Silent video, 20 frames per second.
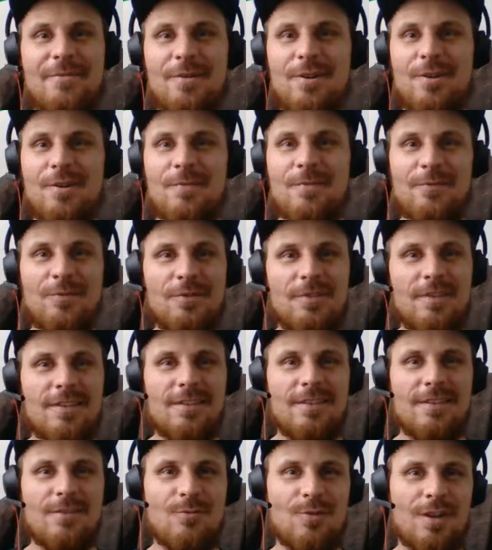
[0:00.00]
Welcome to
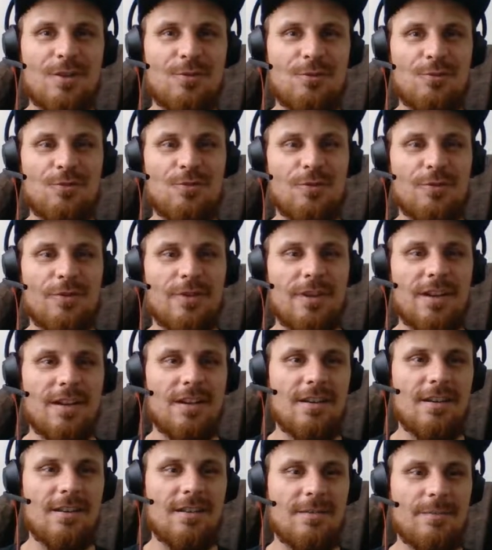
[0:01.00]
this quick
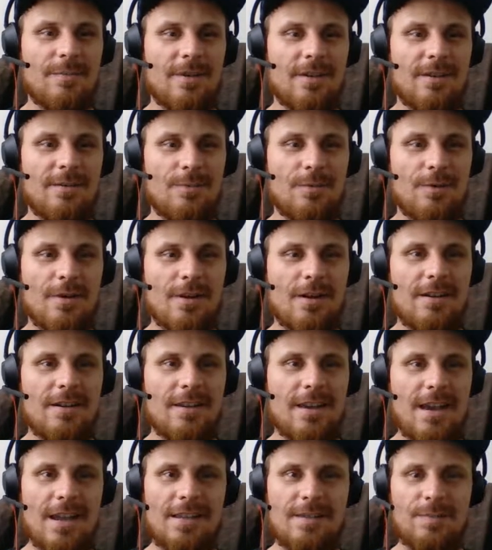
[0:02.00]
tutorial about Mural.
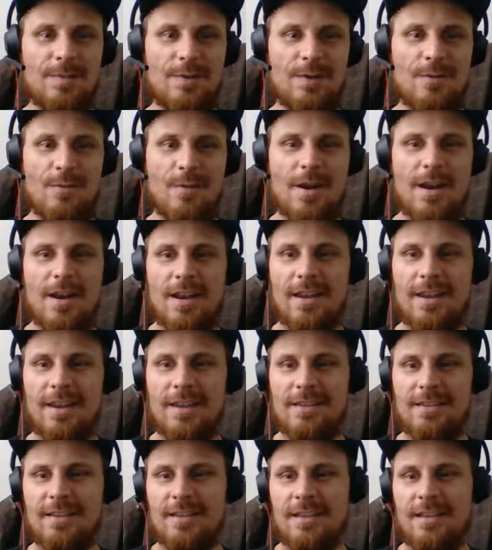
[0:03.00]
Yeah, it's been a while, I
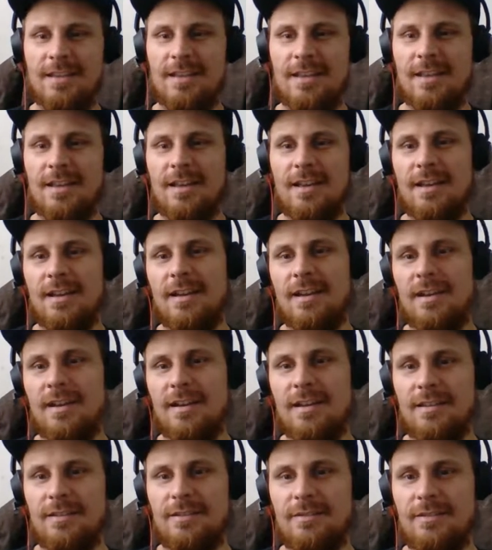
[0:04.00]
guess.
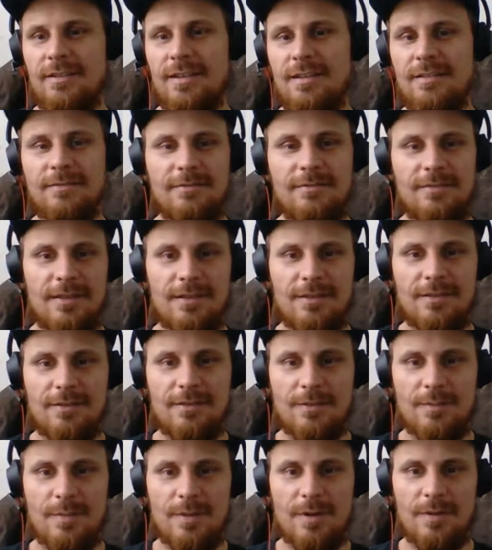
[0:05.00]
Today it's
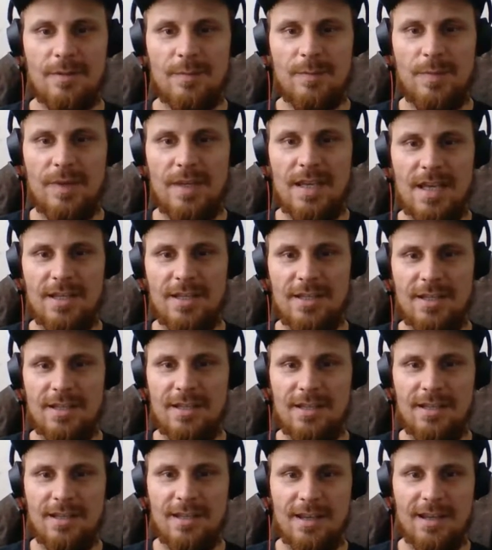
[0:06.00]
all about
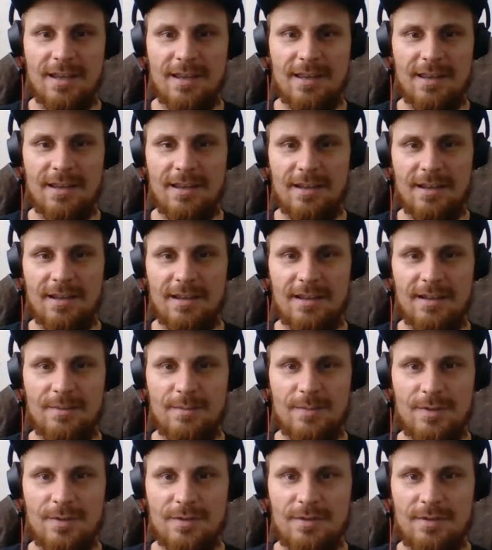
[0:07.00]
PNG, and
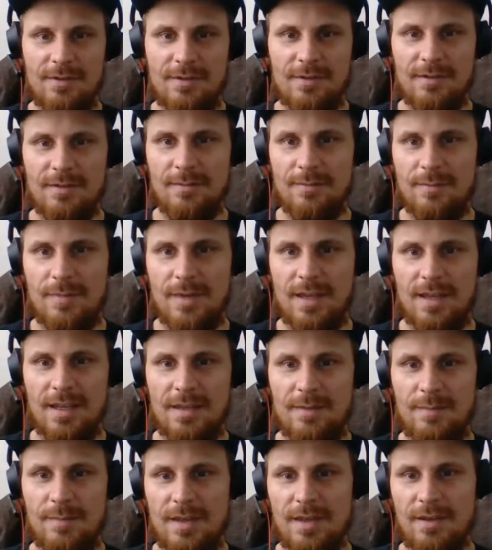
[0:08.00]
let me just make
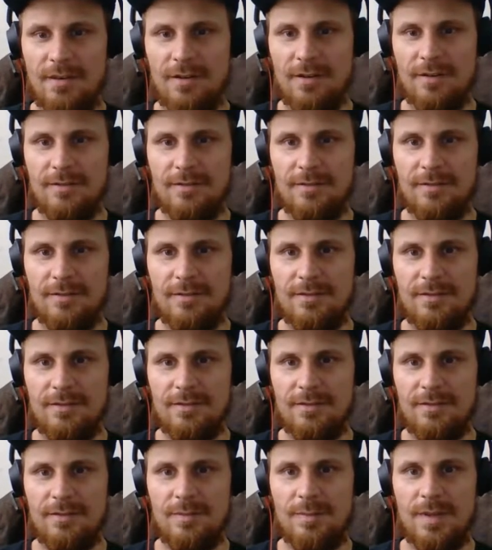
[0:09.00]
it bigger because
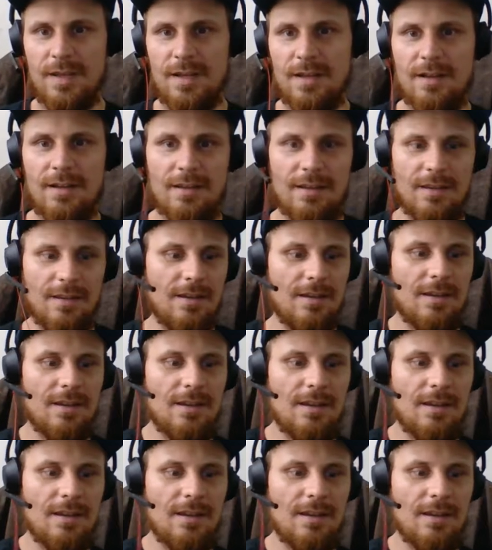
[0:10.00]
it's going to be hard.